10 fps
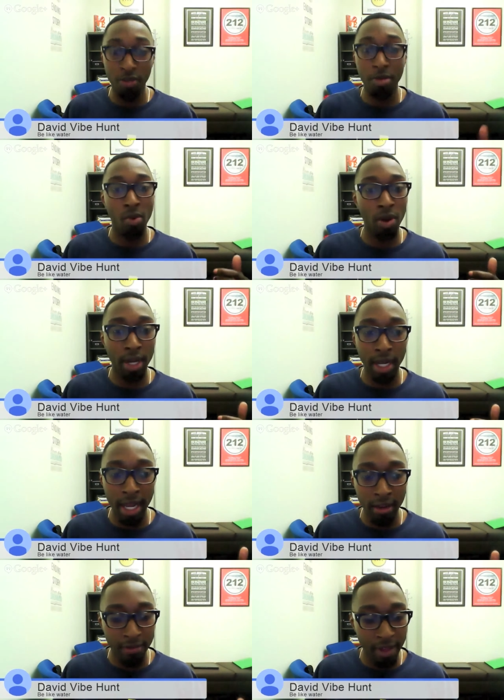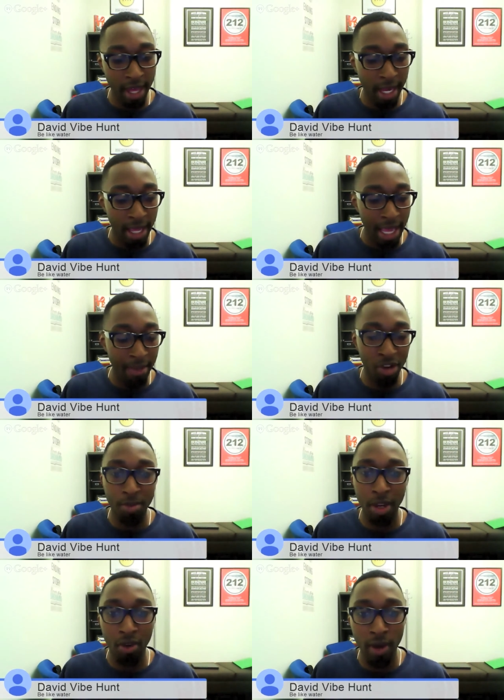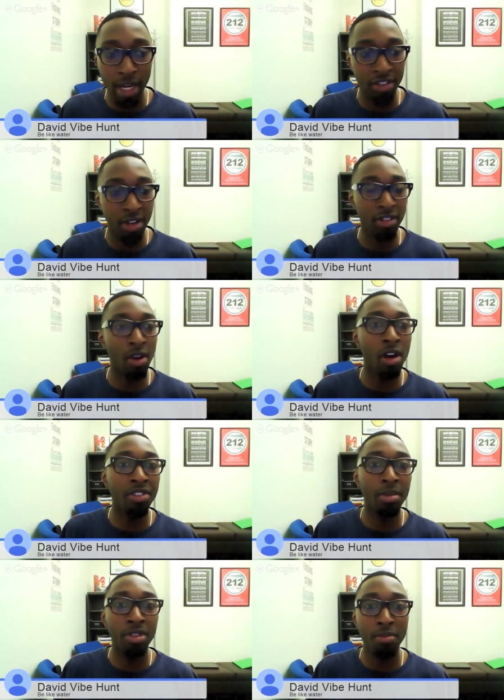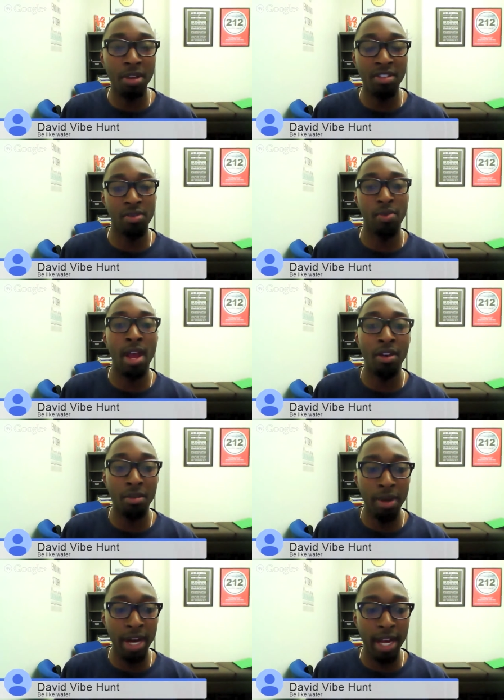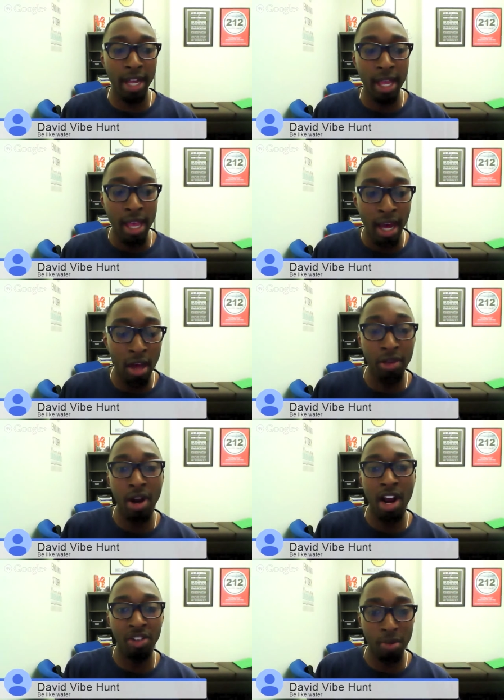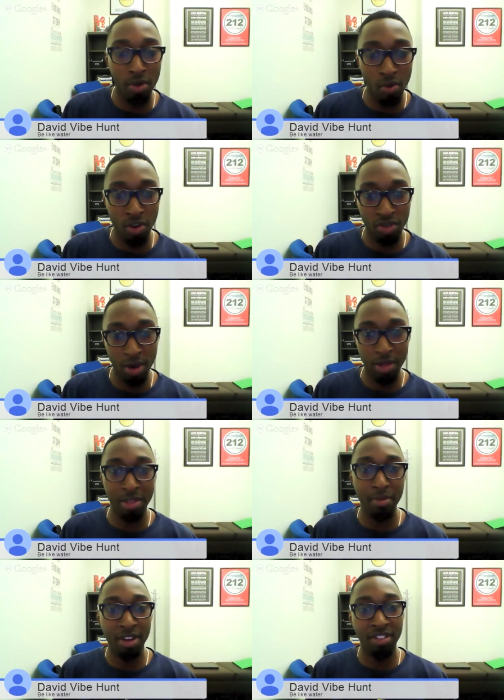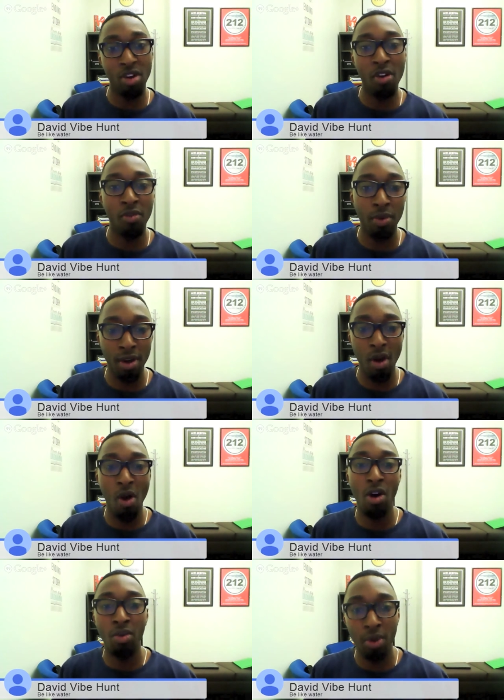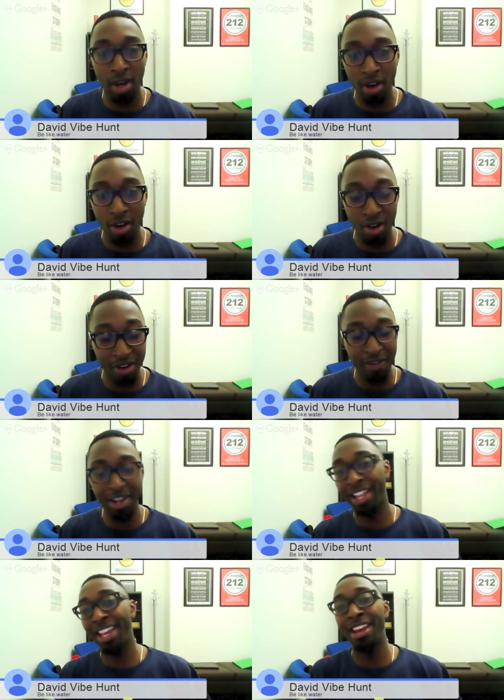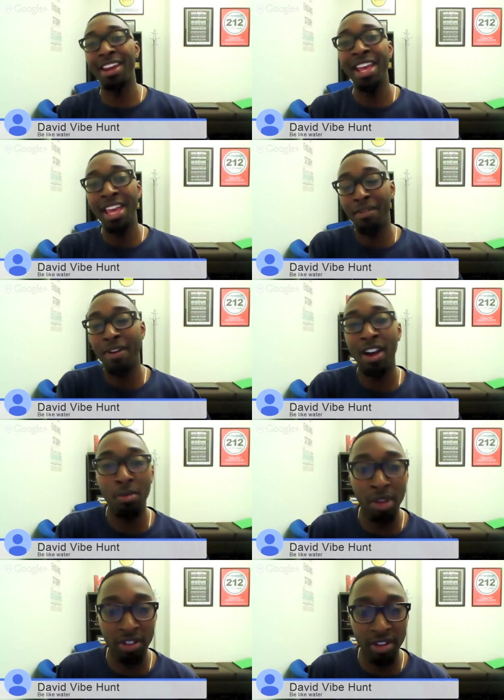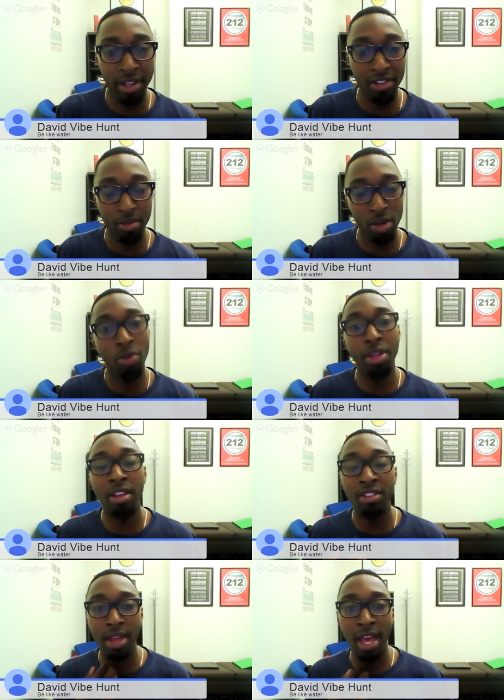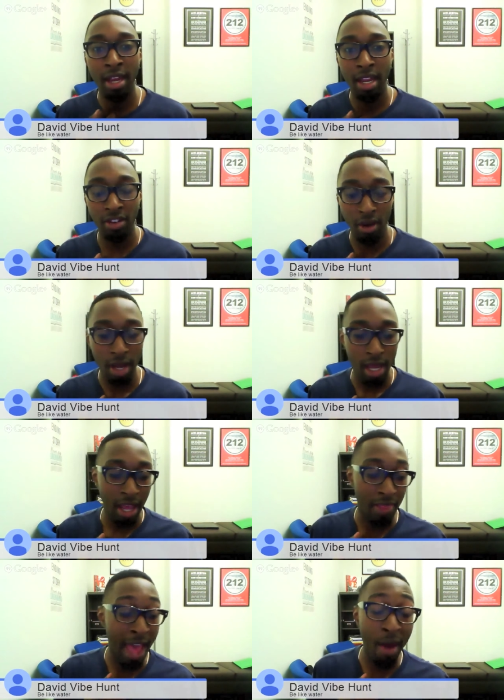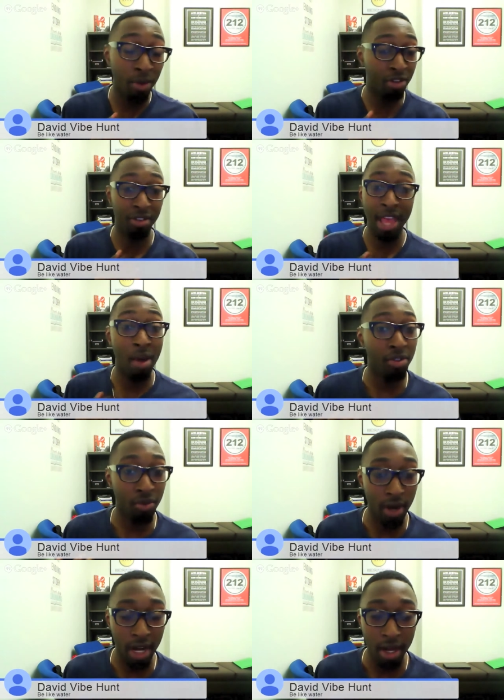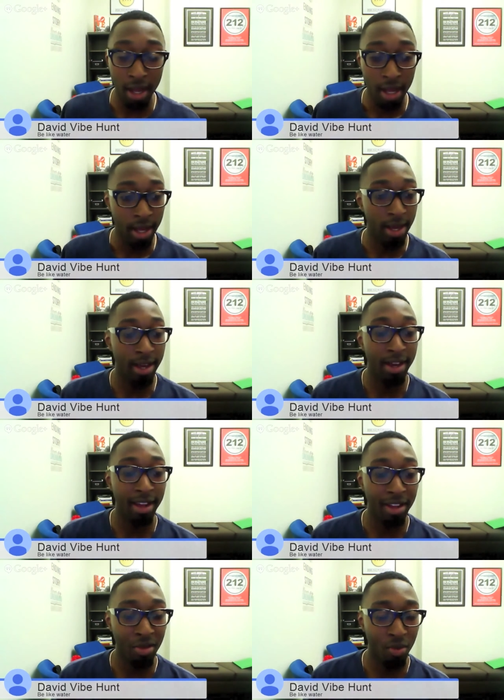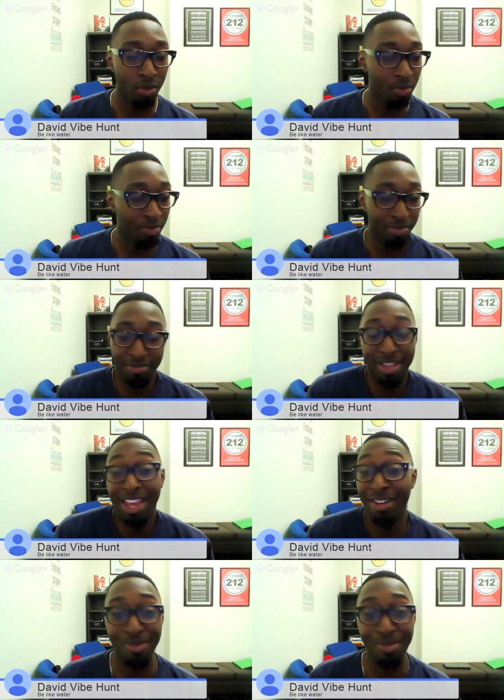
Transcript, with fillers: we've been working out of that. I mean, it's been great. It's, it's awesome to be surrounded by other entrepreneurs, whether they be software or hardware or even like in environmentalism, you know, things of that nature. And that was that was great. Uh, yeah,